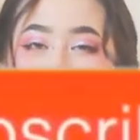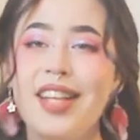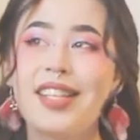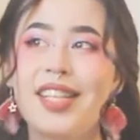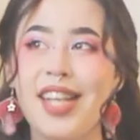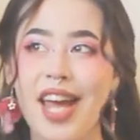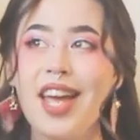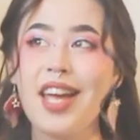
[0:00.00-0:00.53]

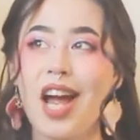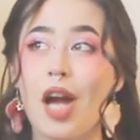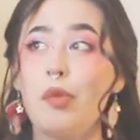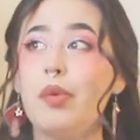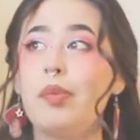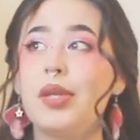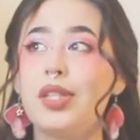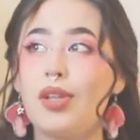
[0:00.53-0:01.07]
Today I
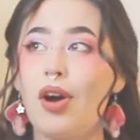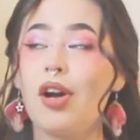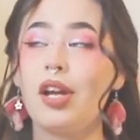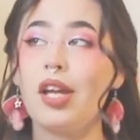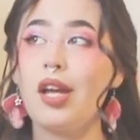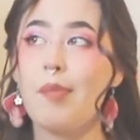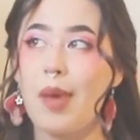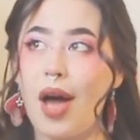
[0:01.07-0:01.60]
will be
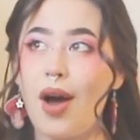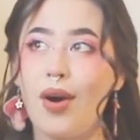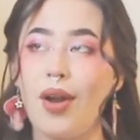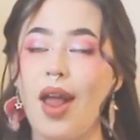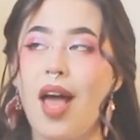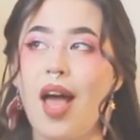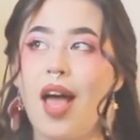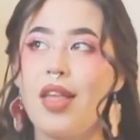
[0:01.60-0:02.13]
talking about
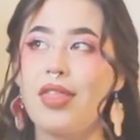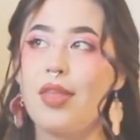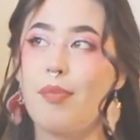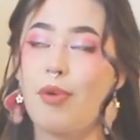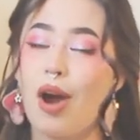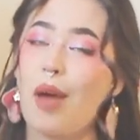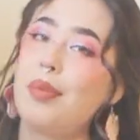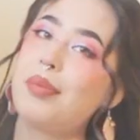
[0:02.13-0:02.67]
the
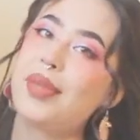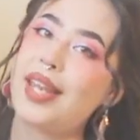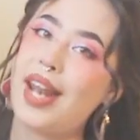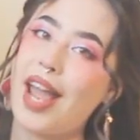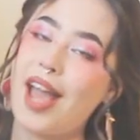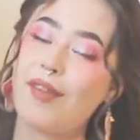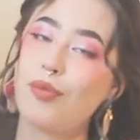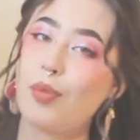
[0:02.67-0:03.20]
problem that I
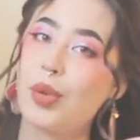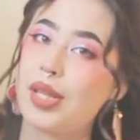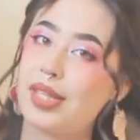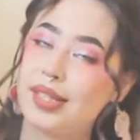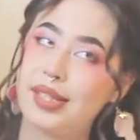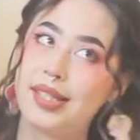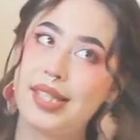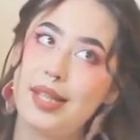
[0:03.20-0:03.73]
have
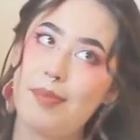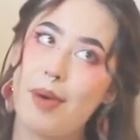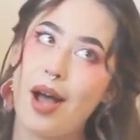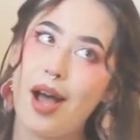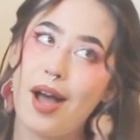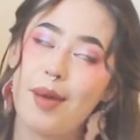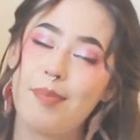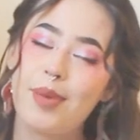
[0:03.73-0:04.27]
with
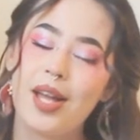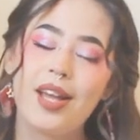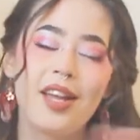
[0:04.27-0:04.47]
Depop.